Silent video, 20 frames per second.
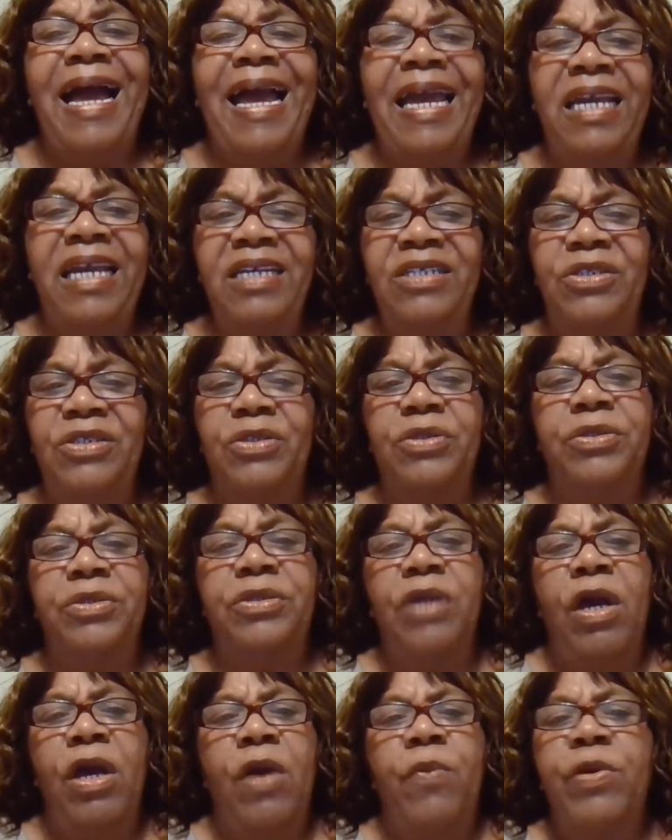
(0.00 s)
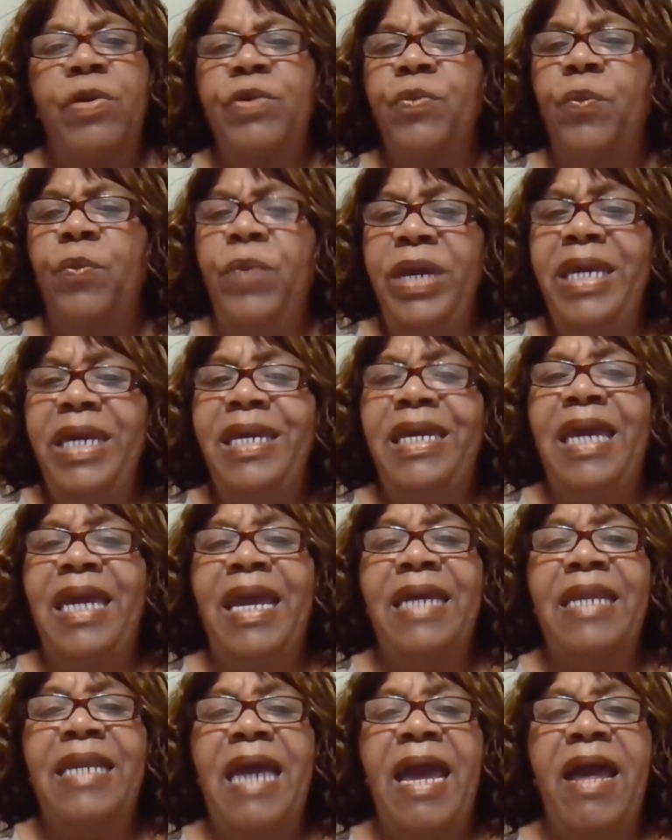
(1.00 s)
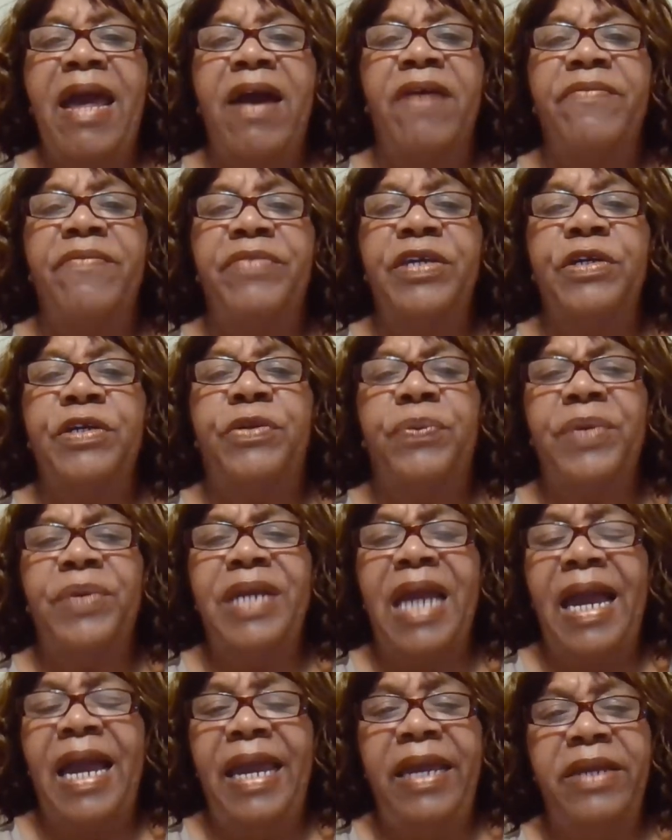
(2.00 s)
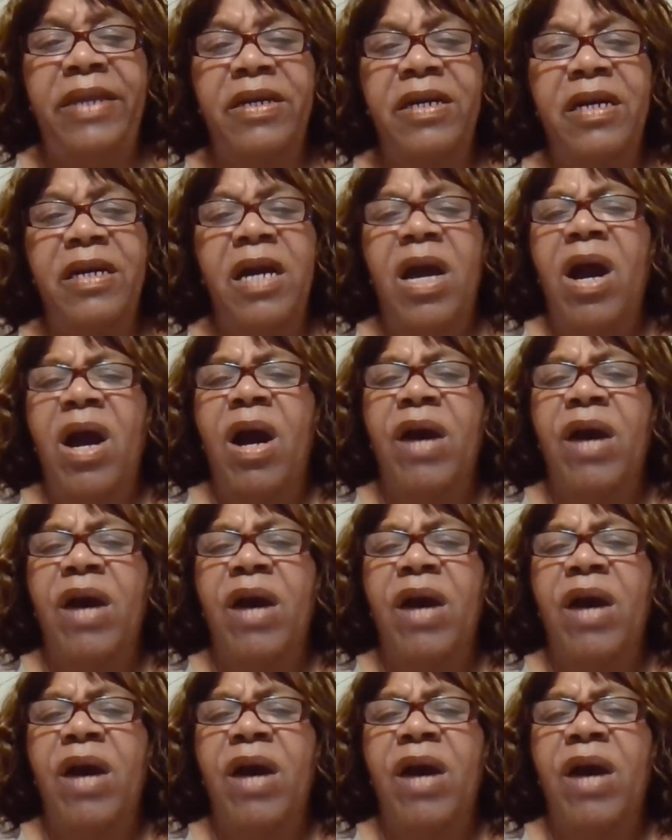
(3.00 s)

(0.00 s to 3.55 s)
angels when we can have the creator